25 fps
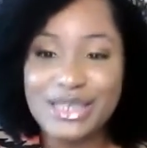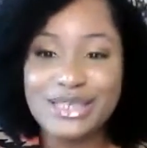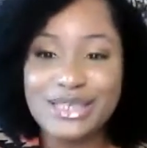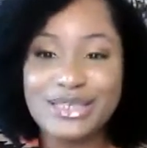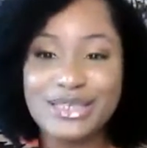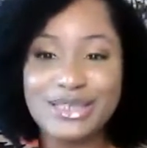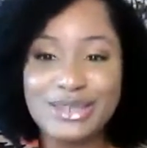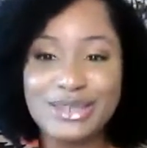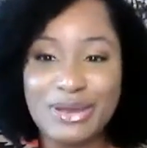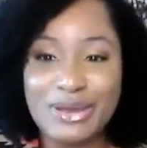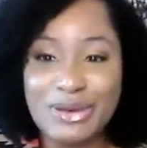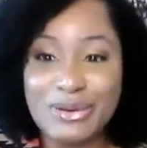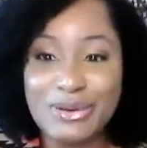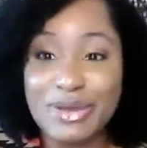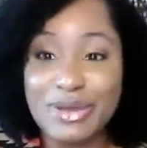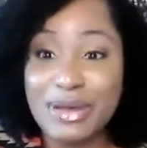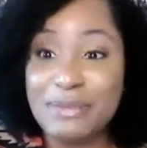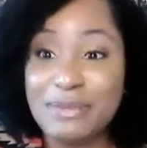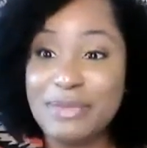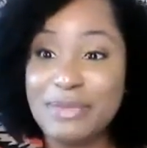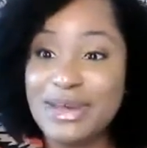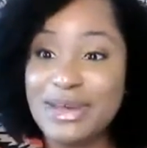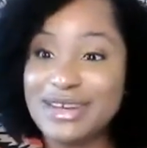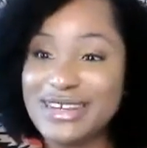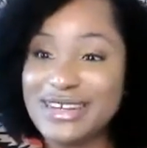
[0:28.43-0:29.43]
So
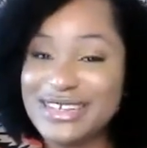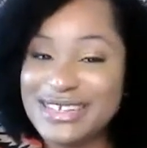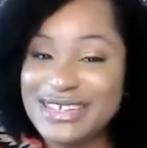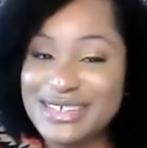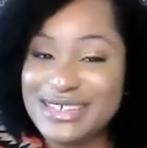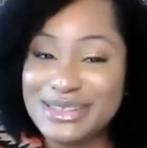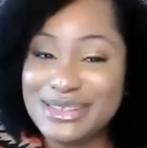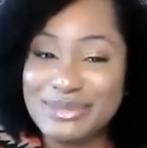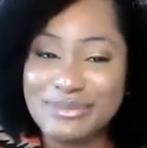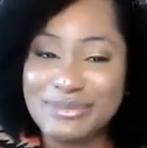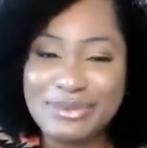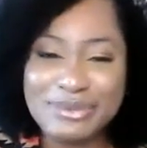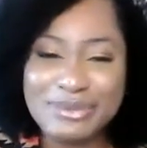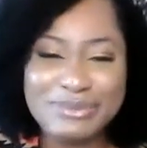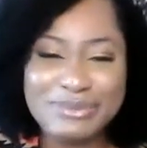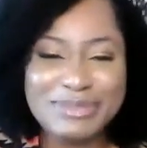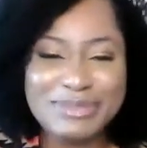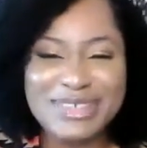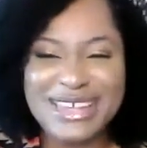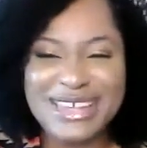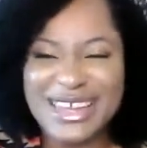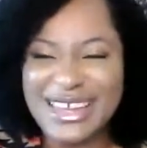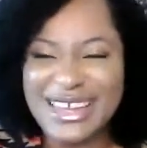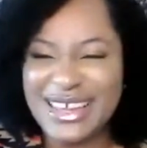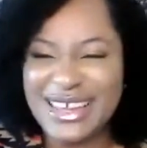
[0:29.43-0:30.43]
come on into the room,
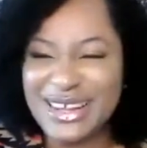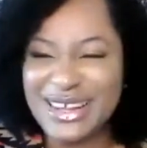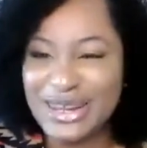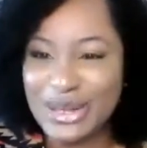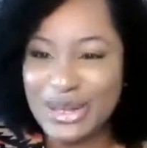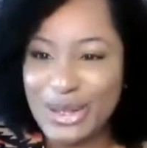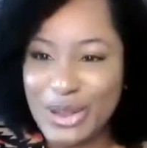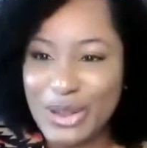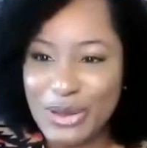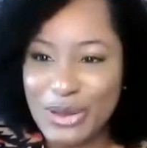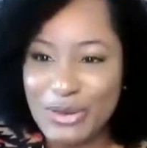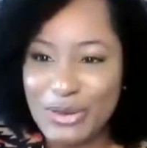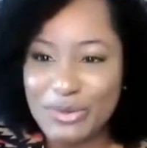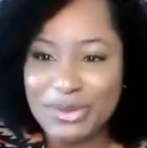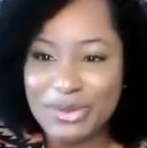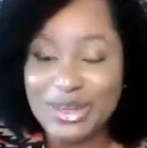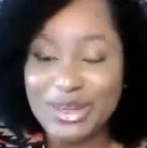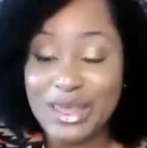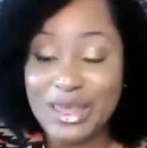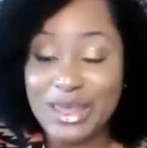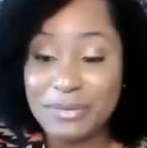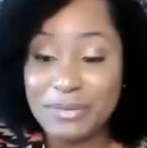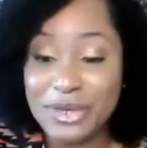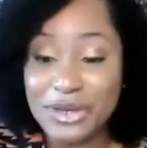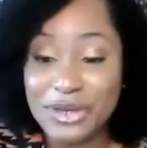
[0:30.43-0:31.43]
say hello,
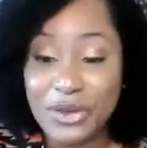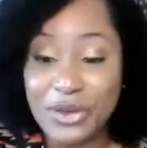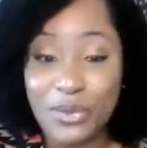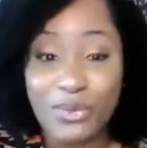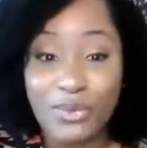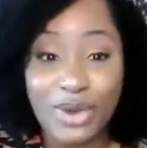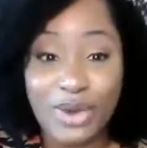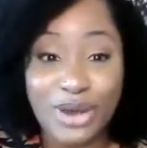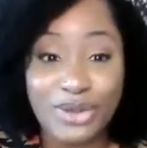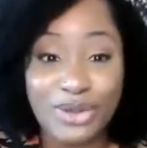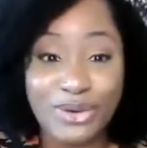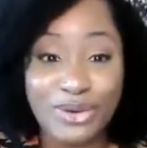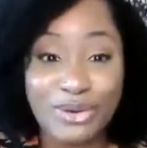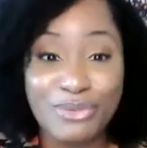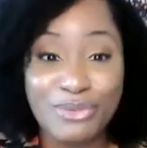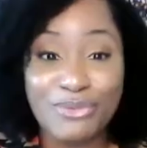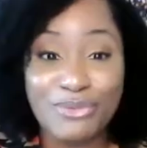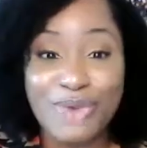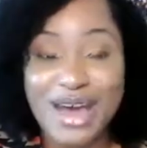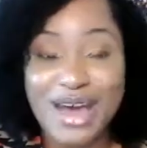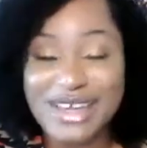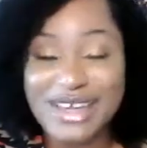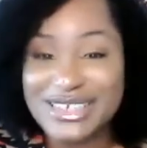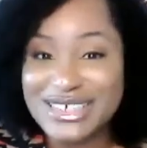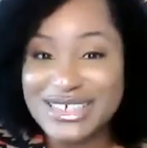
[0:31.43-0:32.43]
let me know where you're
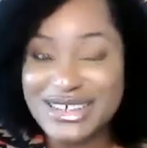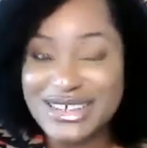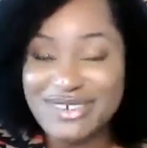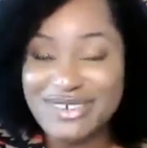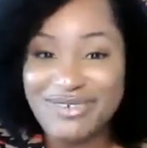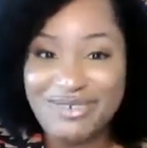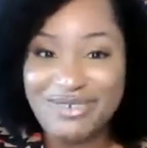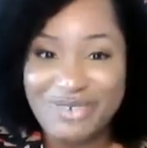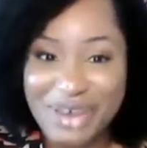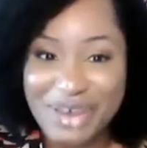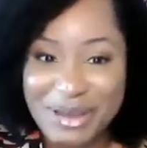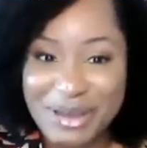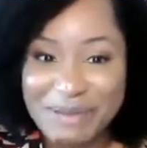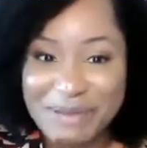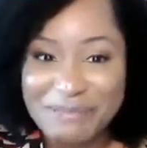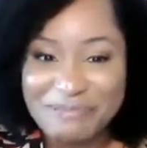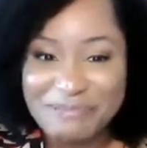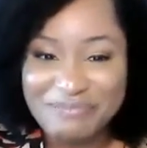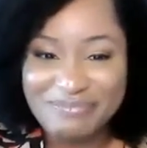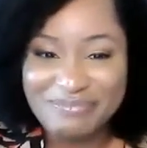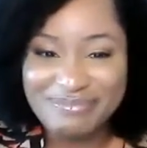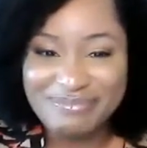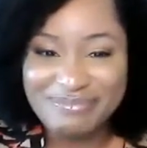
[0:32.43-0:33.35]
watching from.